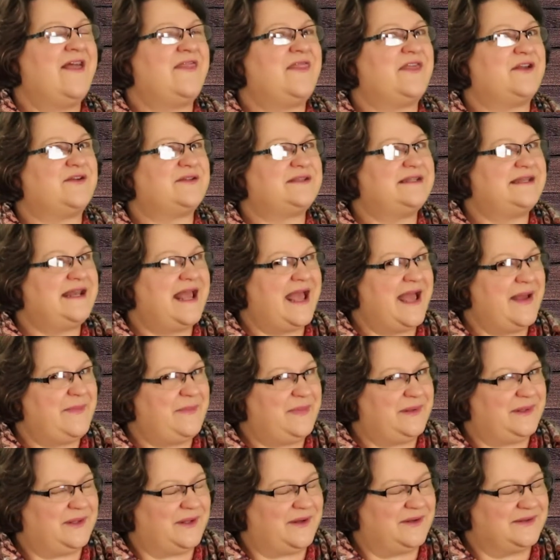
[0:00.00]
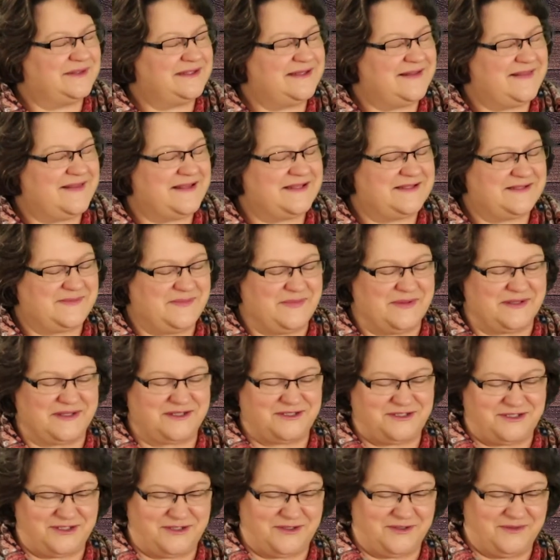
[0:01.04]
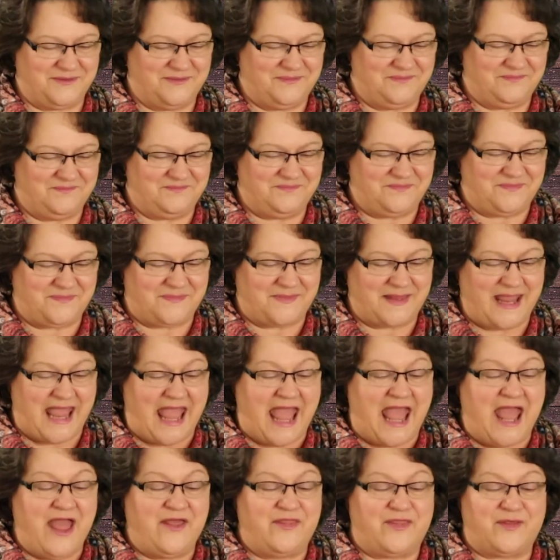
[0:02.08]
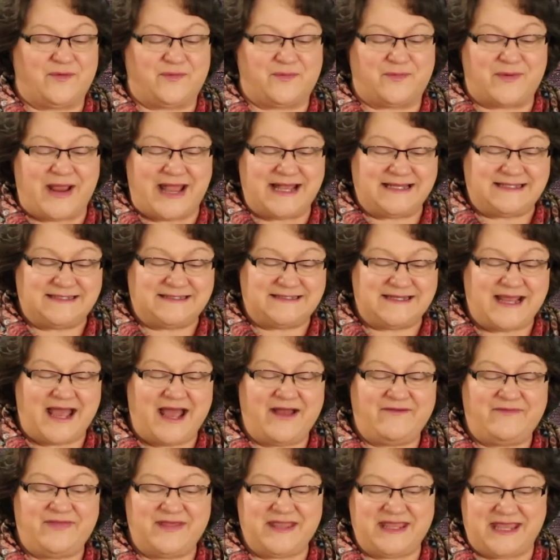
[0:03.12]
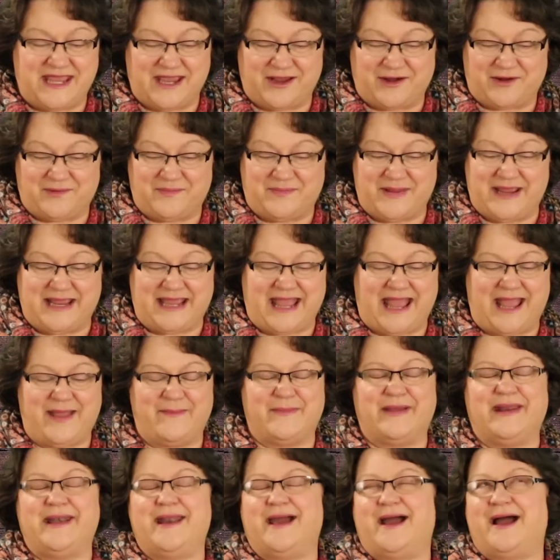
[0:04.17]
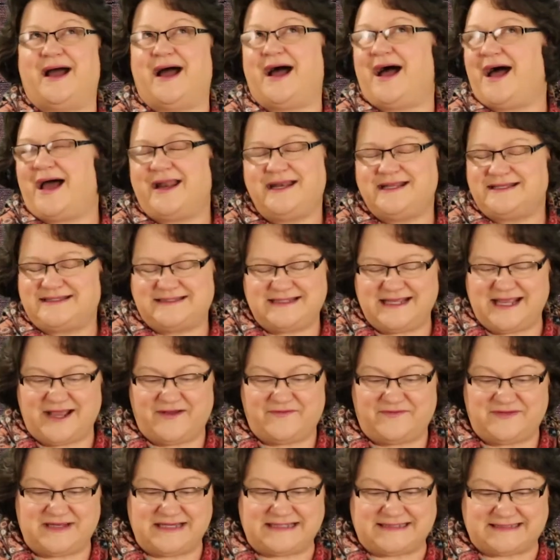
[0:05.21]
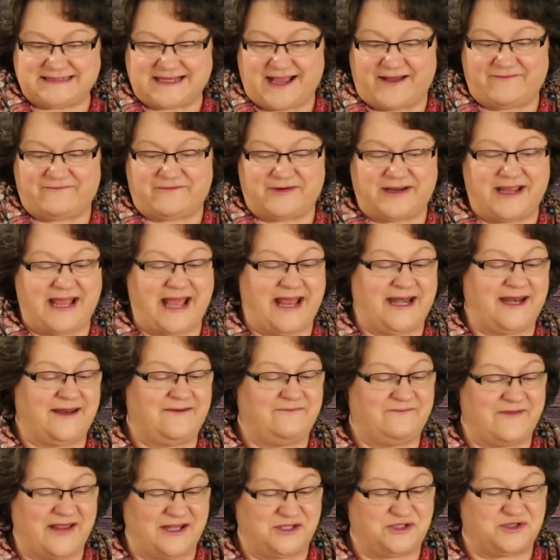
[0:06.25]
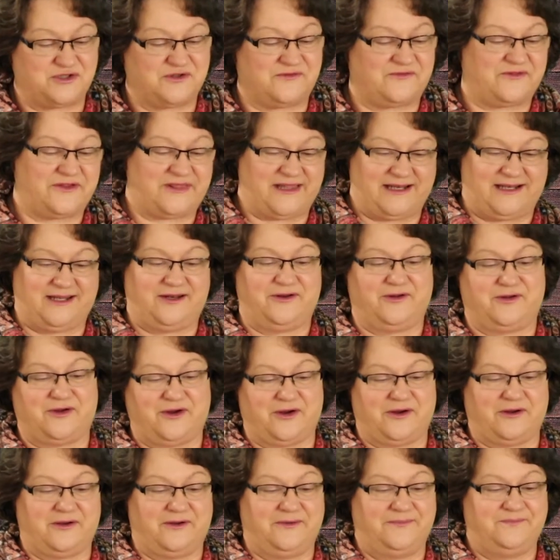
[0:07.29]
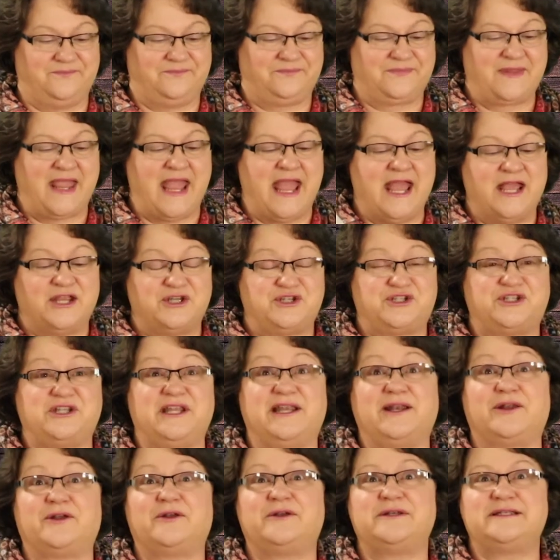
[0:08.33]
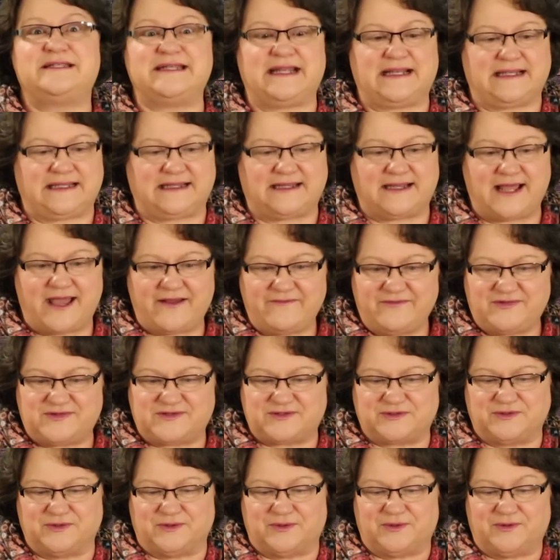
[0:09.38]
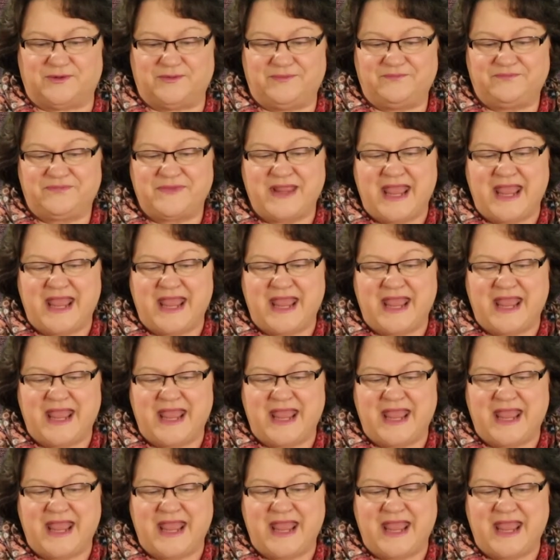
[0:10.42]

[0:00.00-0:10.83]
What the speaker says: There's an epilogue to this book, too. The rest of the year became an odyssey of discovery and adventure for the little girl. She learned to love school.